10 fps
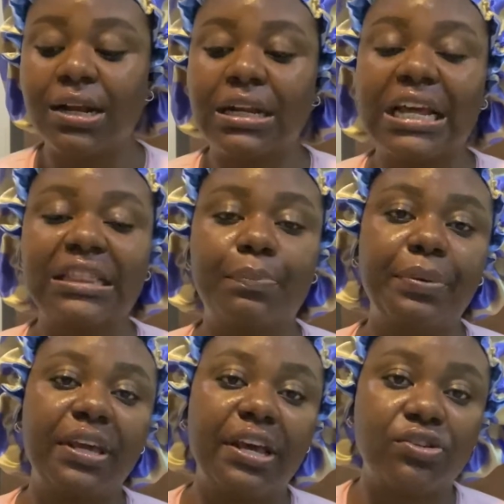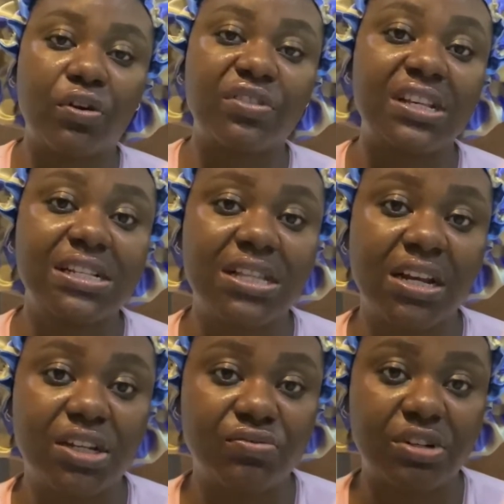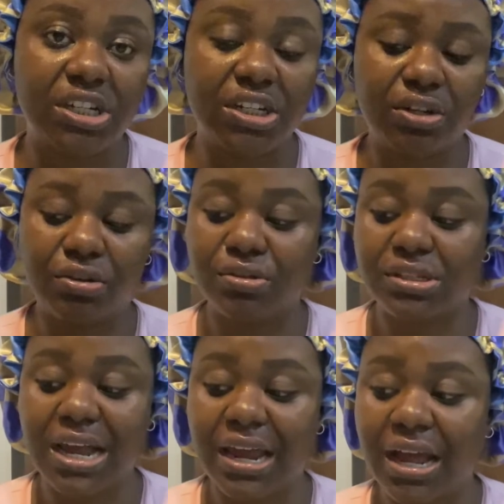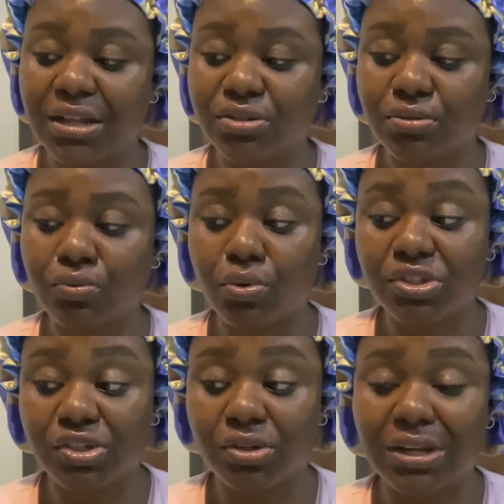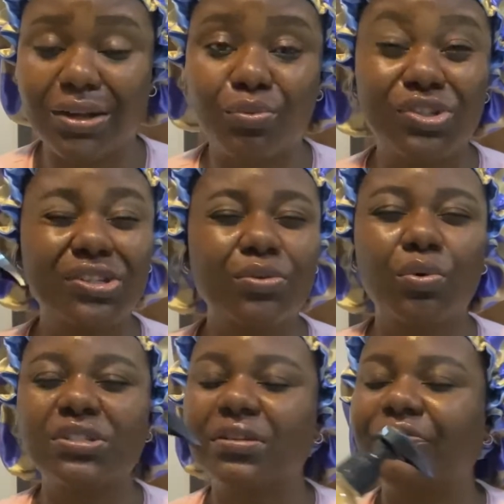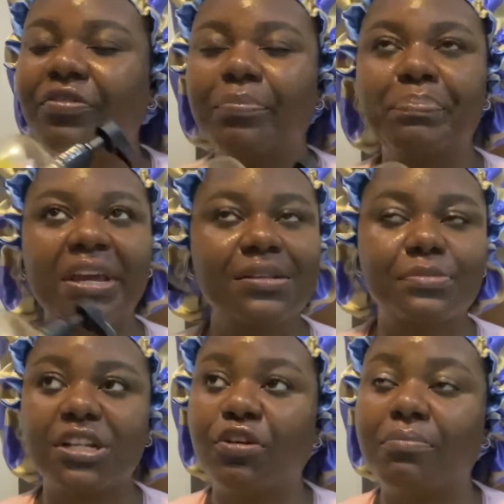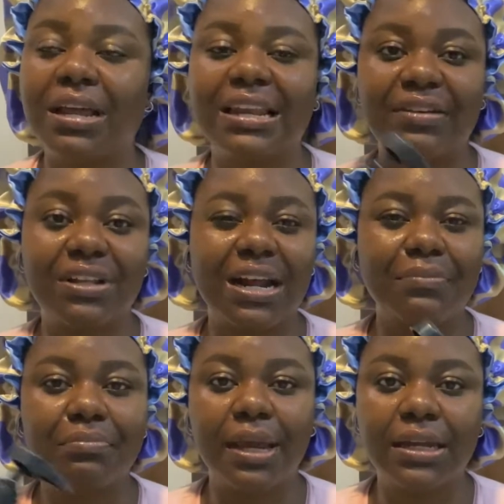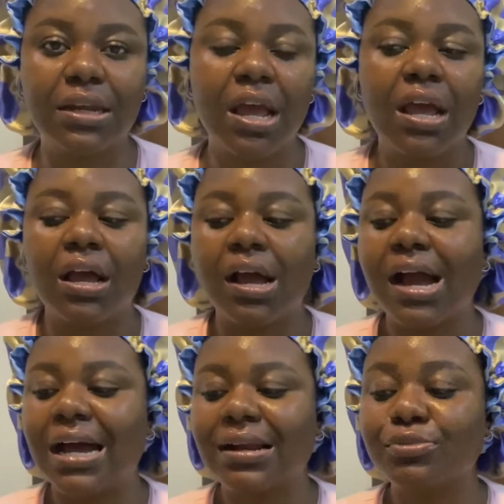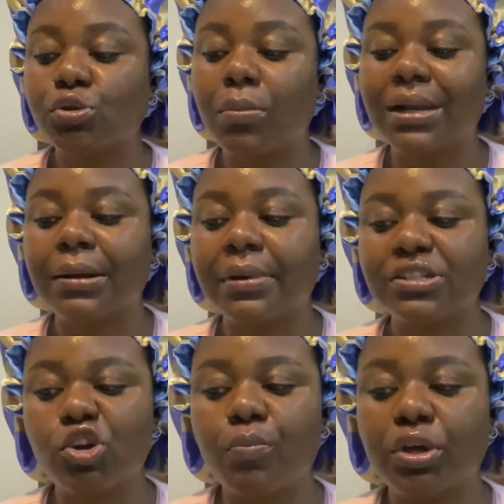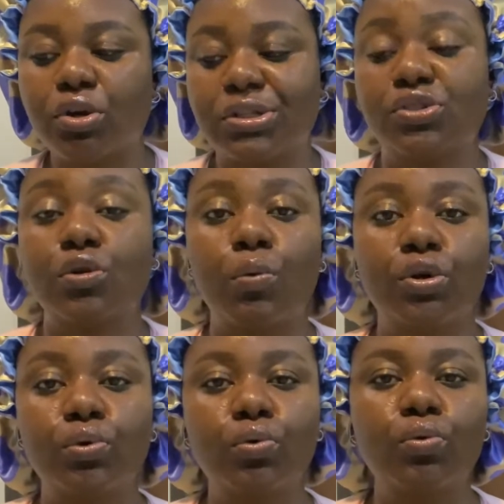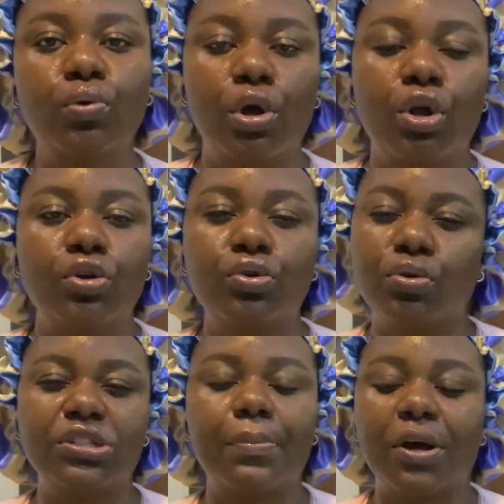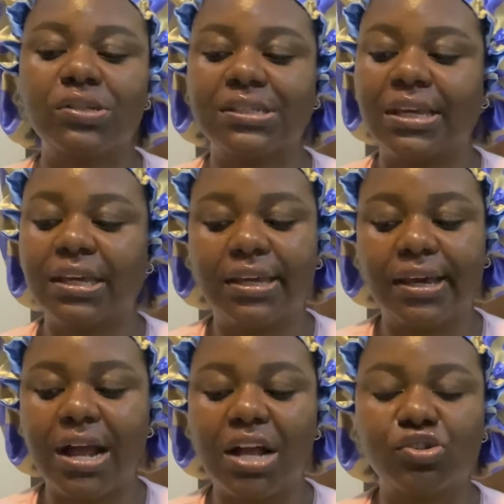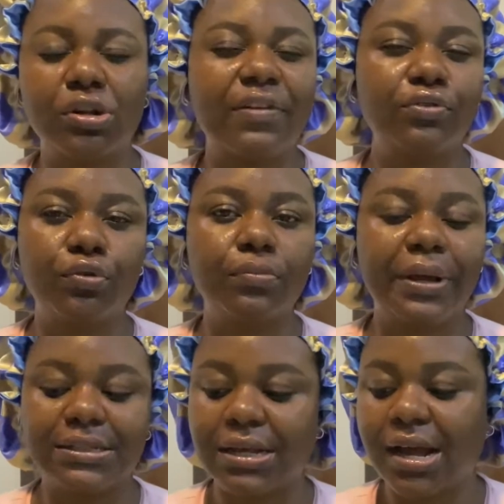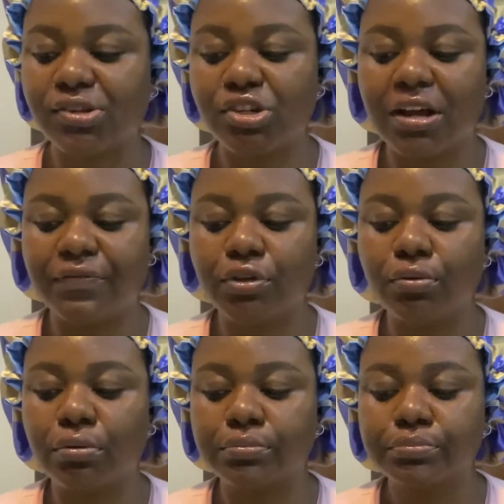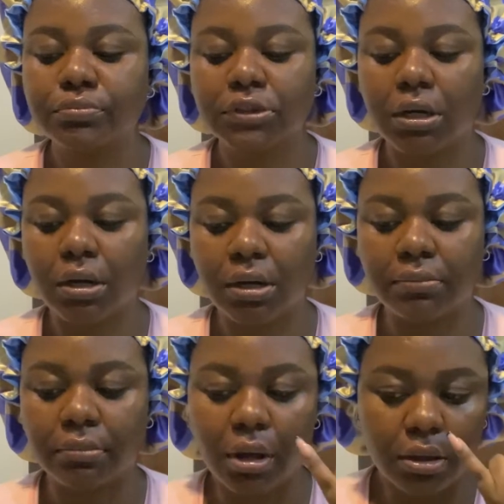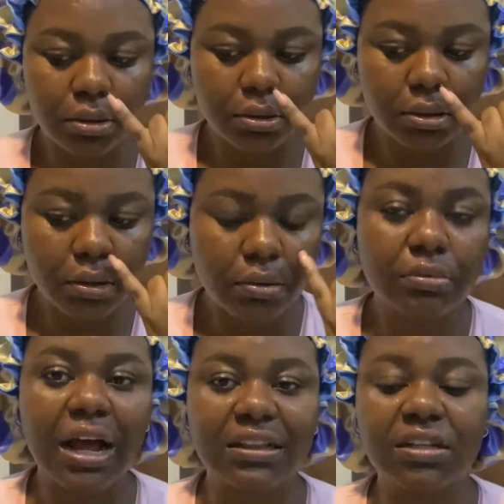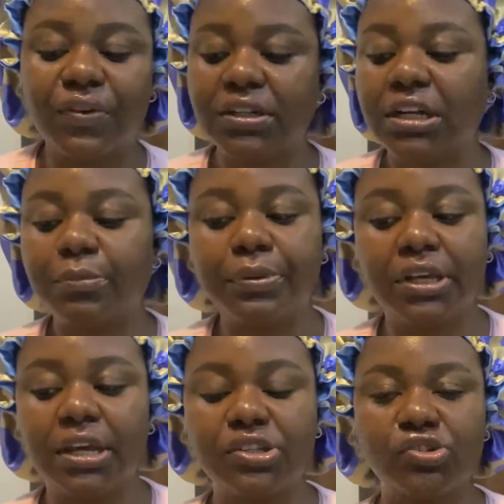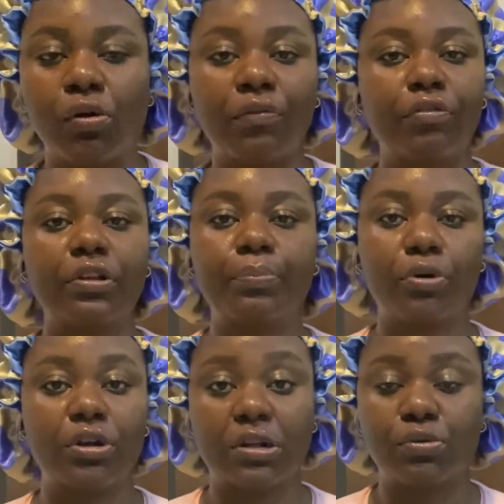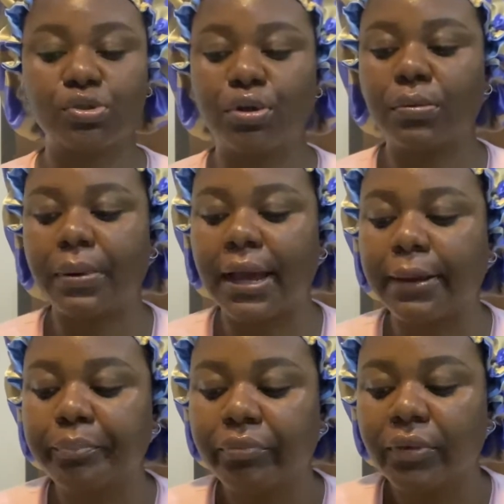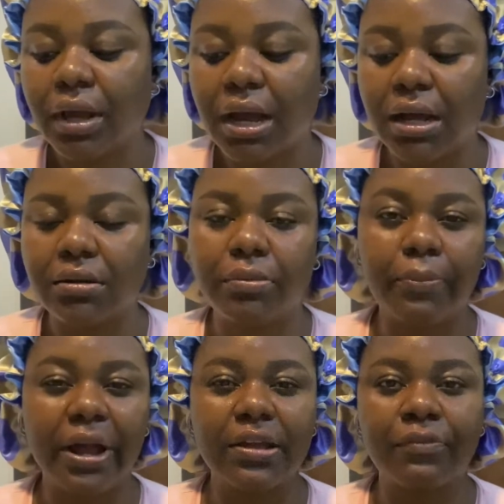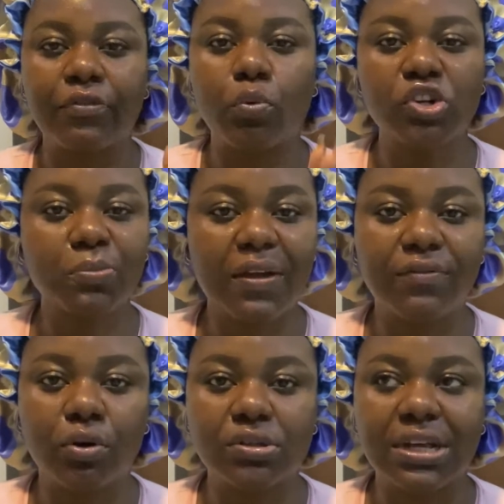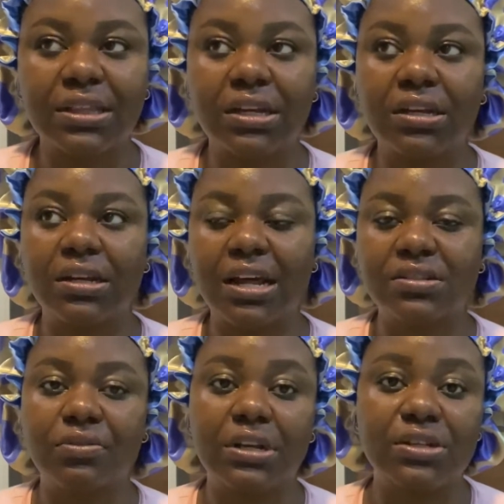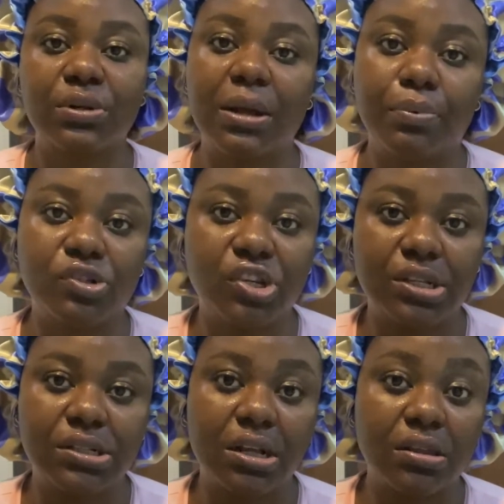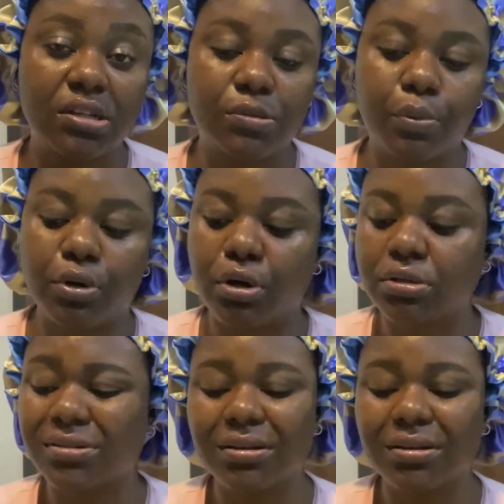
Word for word: like the ph of this thing is ridiculous i had to go search online which it was the biggest mistake of my life that i made and i'm so mad at myself because as someone who knows about skincare i should have known better i should have you know um, you know, at least found out the pH of the product I was going to buy. And remember, I, if you watch my vlogs, I think in the last vlog, that's when I purchased uh, this product